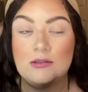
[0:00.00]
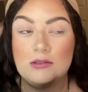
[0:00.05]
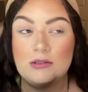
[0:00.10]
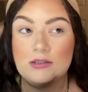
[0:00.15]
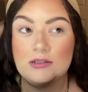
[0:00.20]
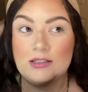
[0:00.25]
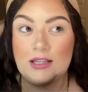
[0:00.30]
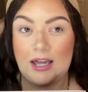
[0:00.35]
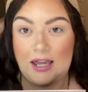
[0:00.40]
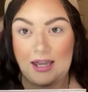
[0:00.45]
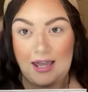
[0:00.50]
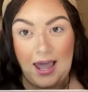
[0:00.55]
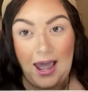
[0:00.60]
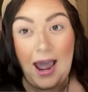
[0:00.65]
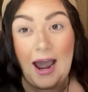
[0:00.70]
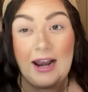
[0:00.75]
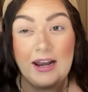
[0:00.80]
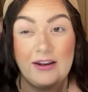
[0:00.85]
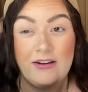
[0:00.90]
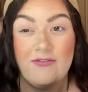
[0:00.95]

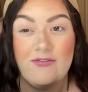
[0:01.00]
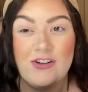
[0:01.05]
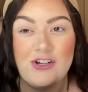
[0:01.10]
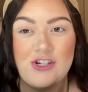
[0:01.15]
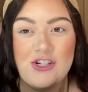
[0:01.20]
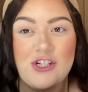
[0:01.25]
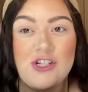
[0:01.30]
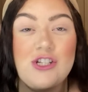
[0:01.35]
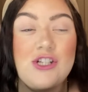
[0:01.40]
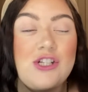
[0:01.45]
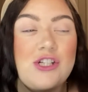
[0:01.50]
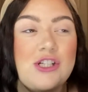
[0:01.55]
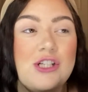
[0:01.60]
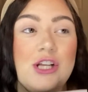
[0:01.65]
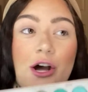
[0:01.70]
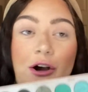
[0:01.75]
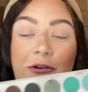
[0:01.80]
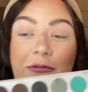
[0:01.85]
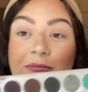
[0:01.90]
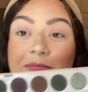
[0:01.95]
had envisioned.
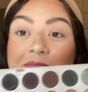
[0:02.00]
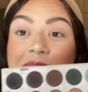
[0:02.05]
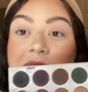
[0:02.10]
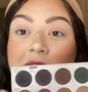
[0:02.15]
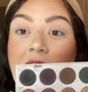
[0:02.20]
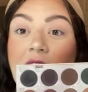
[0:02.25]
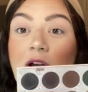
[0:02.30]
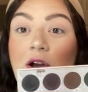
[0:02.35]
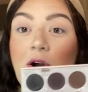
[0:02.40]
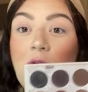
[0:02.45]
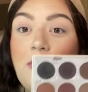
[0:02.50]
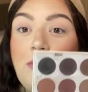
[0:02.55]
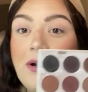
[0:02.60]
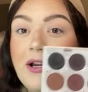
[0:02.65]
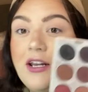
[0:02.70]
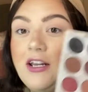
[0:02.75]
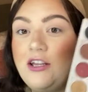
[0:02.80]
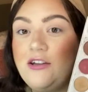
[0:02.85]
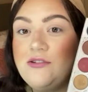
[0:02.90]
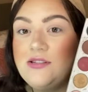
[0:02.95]
So we're
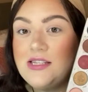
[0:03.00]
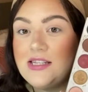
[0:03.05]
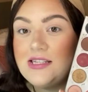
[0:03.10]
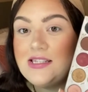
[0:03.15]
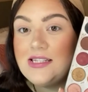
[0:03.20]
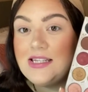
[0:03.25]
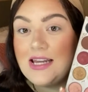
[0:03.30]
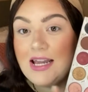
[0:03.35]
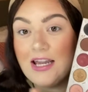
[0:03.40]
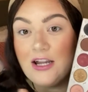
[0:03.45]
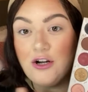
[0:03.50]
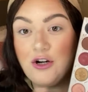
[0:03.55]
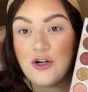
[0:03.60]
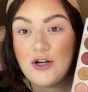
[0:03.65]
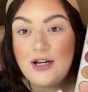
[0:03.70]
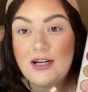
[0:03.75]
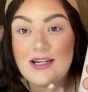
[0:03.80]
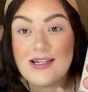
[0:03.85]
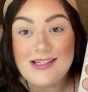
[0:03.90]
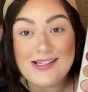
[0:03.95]
going to use this today,
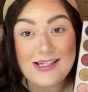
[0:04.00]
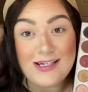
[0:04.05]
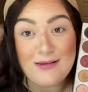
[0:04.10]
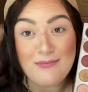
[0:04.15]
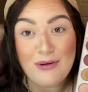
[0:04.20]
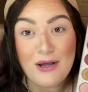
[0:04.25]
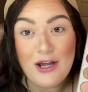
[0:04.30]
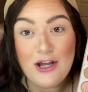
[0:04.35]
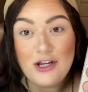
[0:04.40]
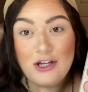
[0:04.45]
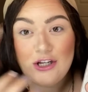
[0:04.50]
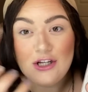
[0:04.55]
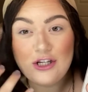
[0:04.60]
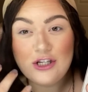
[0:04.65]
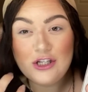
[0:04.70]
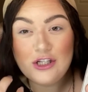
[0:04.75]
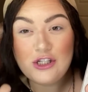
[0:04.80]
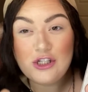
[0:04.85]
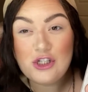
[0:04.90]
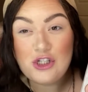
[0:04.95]
create a deep
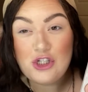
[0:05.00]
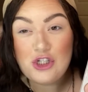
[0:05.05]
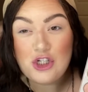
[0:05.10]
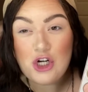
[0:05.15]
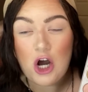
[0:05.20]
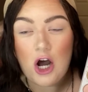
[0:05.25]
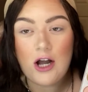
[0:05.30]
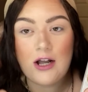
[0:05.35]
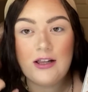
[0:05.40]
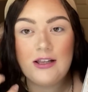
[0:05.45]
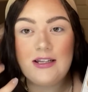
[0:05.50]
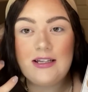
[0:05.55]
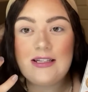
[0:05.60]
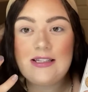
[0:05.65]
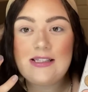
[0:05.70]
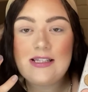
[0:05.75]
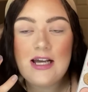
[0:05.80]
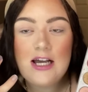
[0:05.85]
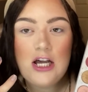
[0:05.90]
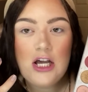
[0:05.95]

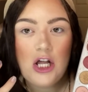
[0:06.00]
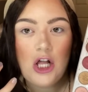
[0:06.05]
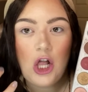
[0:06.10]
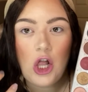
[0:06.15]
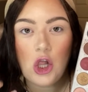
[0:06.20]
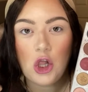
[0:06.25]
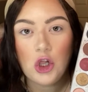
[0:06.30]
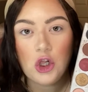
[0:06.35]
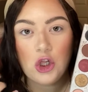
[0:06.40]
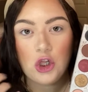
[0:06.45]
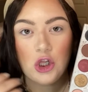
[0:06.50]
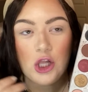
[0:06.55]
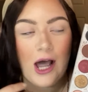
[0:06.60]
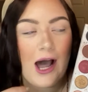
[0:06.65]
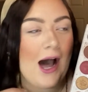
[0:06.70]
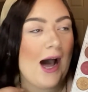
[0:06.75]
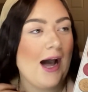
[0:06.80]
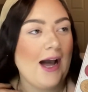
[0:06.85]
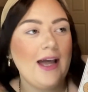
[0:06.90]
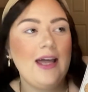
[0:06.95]
chocolate
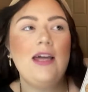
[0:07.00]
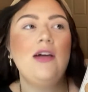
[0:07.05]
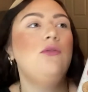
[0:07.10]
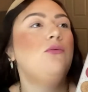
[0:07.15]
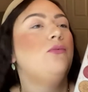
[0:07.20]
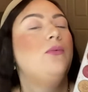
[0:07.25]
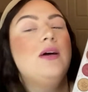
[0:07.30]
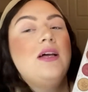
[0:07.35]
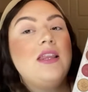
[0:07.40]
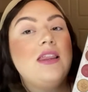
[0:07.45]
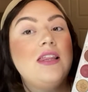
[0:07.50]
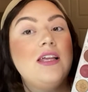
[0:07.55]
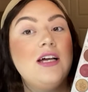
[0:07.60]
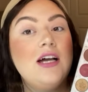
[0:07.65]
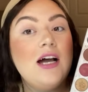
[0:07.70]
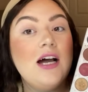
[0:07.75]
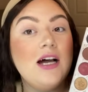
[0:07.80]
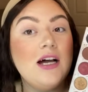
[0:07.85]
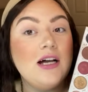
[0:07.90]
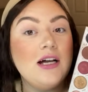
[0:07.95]
eye with
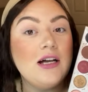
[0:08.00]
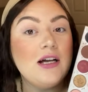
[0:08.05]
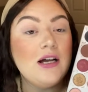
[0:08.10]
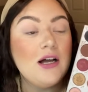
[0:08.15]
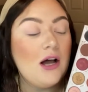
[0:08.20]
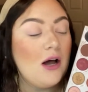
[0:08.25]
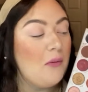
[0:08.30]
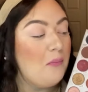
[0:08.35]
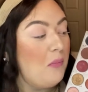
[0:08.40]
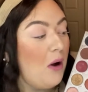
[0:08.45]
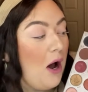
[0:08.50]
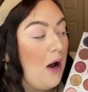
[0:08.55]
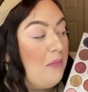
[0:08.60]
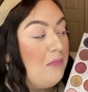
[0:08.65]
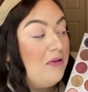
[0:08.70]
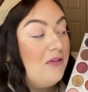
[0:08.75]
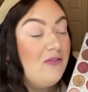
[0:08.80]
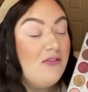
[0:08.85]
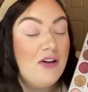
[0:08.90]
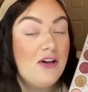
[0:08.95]
a pop
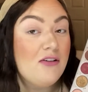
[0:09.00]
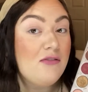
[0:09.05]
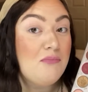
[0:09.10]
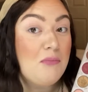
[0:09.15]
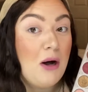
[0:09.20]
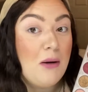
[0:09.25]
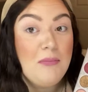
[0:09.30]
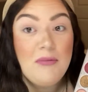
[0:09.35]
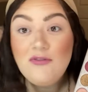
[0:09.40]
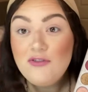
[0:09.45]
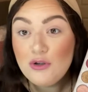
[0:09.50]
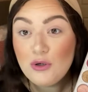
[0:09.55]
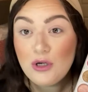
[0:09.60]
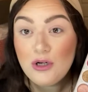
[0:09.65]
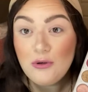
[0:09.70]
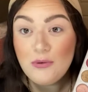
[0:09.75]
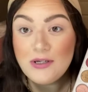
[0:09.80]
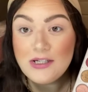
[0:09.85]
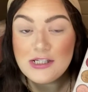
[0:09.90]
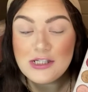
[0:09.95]
of
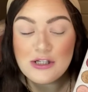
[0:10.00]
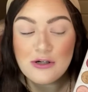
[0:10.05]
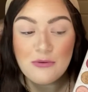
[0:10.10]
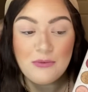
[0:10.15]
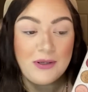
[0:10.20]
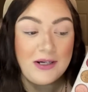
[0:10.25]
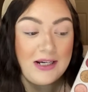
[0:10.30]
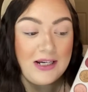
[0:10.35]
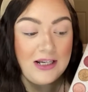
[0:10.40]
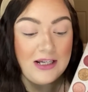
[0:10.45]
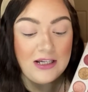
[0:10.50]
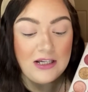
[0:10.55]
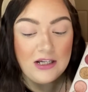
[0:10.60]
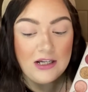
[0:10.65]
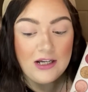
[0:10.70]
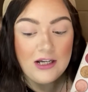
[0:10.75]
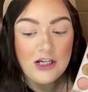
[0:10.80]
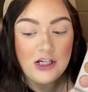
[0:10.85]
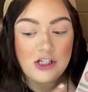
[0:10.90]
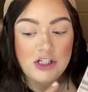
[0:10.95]
turquoise. So we're going to
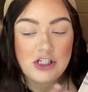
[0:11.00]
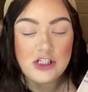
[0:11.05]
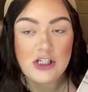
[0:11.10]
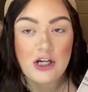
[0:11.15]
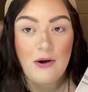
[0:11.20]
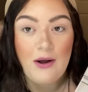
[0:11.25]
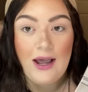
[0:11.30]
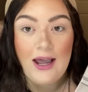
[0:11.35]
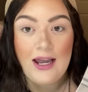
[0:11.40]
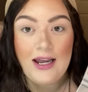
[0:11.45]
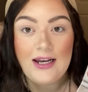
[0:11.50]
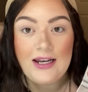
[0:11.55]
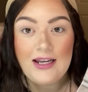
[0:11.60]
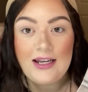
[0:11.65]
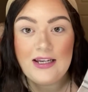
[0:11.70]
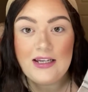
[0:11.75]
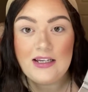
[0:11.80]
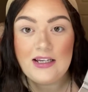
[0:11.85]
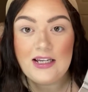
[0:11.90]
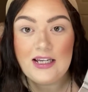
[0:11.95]
just go ahead
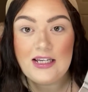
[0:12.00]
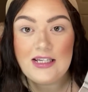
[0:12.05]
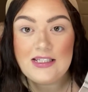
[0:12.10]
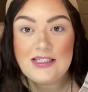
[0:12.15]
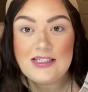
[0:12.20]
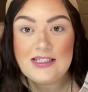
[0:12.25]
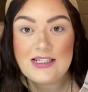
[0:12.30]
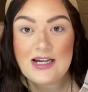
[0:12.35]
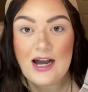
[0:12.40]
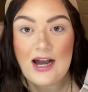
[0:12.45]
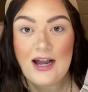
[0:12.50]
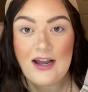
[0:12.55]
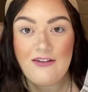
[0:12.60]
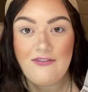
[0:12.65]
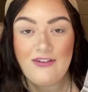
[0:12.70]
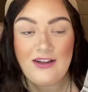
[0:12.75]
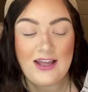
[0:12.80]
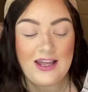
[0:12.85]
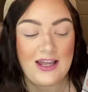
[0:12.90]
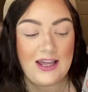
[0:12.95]
and
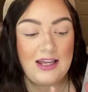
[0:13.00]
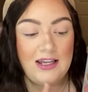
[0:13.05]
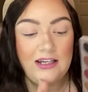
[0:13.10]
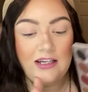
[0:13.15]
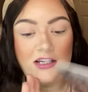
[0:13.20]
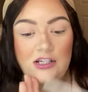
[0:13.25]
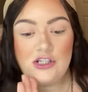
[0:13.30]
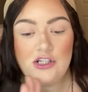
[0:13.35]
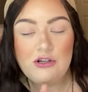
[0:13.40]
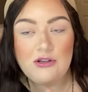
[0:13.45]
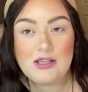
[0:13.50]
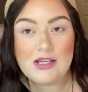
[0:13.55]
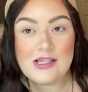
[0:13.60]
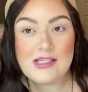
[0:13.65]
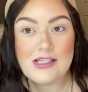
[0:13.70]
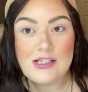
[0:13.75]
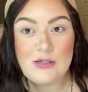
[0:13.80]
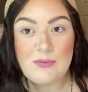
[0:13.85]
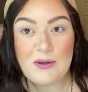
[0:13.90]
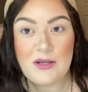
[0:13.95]
dive into
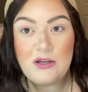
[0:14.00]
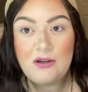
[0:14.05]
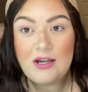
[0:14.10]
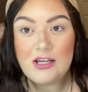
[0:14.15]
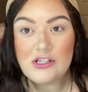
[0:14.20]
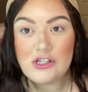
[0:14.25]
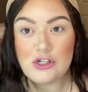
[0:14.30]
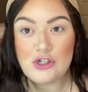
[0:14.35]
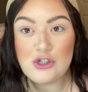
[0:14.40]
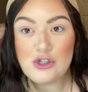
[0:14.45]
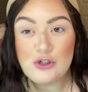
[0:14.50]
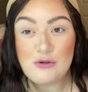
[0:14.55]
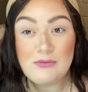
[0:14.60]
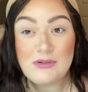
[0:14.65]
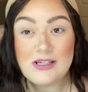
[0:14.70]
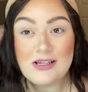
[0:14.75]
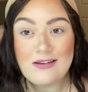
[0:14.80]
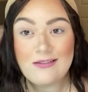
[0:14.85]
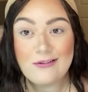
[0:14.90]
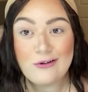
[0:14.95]
this. It's why you guys are zoomed
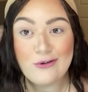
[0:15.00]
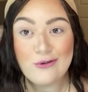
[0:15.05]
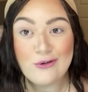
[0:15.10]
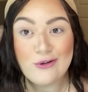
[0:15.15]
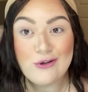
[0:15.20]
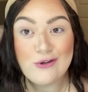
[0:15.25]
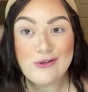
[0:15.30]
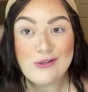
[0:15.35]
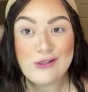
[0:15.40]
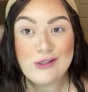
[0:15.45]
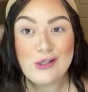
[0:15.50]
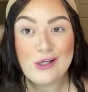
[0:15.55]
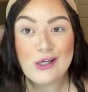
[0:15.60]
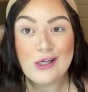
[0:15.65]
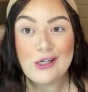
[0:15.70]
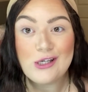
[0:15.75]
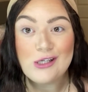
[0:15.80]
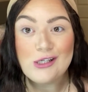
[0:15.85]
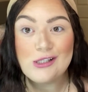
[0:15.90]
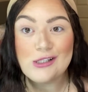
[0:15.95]
in a little close today
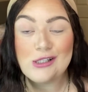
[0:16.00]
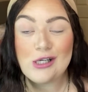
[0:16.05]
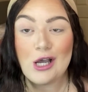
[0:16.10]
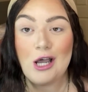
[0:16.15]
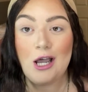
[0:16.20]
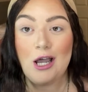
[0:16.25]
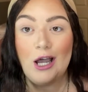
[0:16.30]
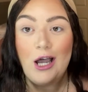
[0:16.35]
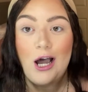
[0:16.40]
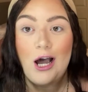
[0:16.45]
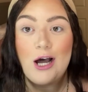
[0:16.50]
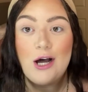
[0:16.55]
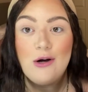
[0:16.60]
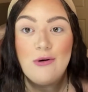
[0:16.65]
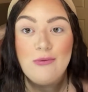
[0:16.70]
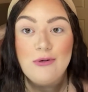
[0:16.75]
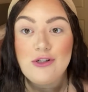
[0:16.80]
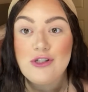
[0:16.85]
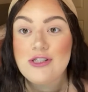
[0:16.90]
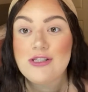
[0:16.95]
because
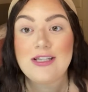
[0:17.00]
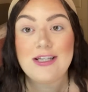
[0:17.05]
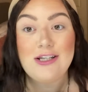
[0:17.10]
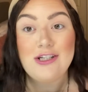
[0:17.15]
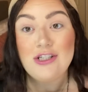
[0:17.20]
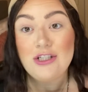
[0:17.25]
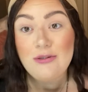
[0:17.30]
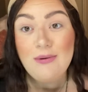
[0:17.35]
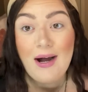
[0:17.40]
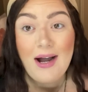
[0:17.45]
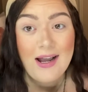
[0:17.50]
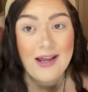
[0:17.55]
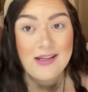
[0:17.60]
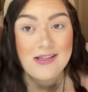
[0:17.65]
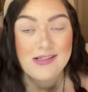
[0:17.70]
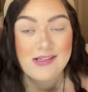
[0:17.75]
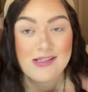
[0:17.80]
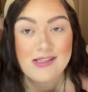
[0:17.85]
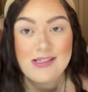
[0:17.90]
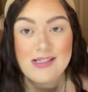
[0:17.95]
we're just gonna do
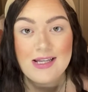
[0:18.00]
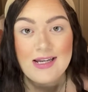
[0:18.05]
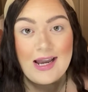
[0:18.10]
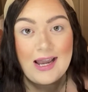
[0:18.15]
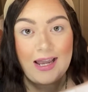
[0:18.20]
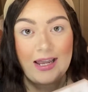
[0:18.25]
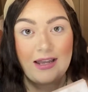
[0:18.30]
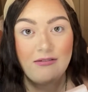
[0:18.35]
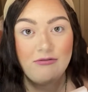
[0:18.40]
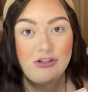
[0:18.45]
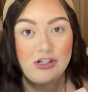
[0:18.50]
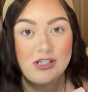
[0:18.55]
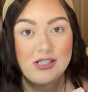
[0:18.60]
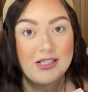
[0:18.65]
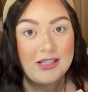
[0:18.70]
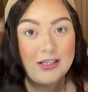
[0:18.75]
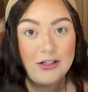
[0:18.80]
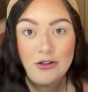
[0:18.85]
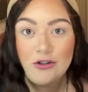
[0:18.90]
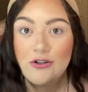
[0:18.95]
eyes today, just
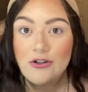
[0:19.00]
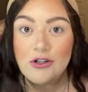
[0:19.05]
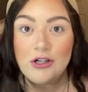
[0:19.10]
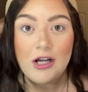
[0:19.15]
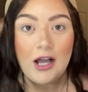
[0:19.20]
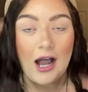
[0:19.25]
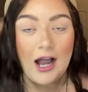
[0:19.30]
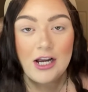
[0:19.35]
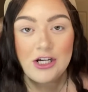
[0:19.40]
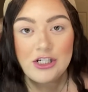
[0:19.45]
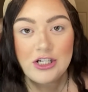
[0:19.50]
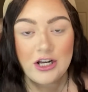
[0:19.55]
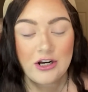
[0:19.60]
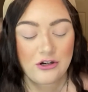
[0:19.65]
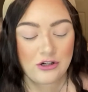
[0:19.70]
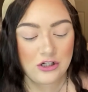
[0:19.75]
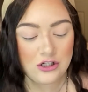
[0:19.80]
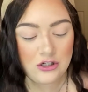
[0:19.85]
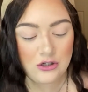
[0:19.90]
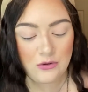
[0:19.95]
a little
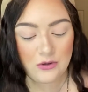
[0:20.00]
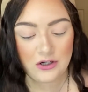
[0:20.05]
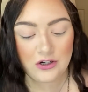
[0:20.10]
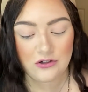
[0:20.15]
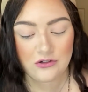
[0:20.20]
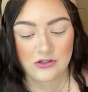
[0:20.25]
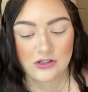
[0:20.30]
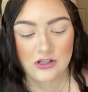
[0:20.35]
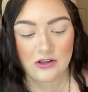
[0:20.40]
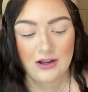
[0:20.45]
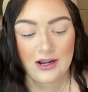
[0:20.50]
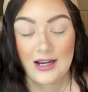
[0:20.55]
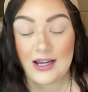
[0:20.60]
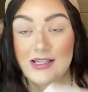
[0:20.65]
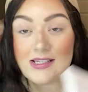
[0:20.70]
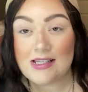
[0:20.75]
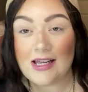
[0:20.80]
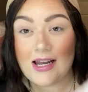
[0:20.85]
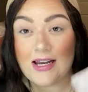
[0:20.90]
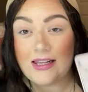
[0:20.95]
eyeshadow tutorial. So like I
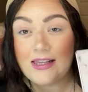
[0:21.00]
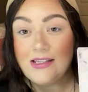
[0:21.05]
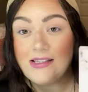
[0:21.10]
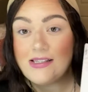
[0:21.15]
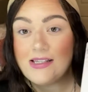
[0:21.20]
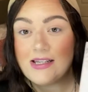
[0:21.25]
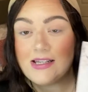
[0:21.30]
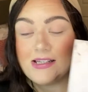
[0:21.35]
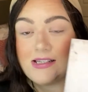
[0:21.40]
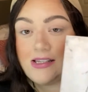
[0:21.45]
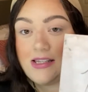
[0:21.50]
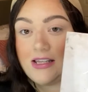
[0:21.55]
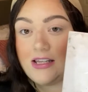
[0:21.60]
said, this is the